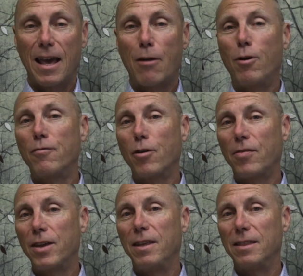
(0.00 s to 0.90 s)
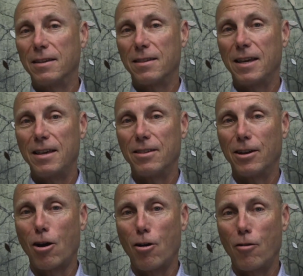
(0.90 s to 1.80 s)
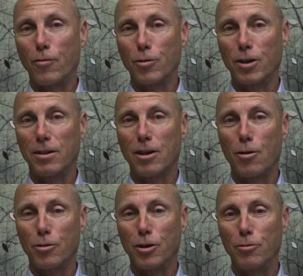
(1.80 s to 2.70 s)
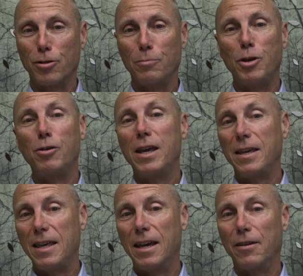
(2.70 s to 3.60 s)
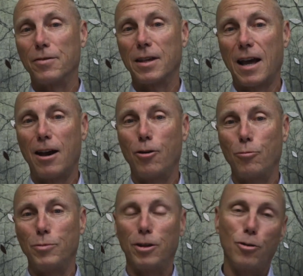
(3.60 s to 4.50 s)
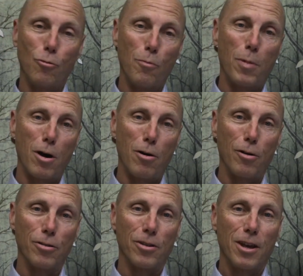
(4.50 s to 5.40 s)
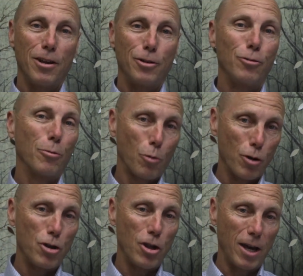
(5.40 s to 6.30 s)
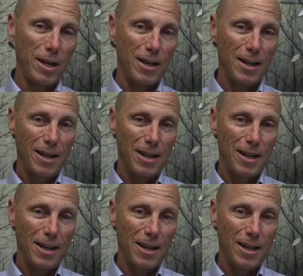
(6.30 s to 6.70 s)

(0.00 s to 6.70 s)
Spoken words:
However, I think this season offers us also some unique gifts that I hope that you will pause to appreciate.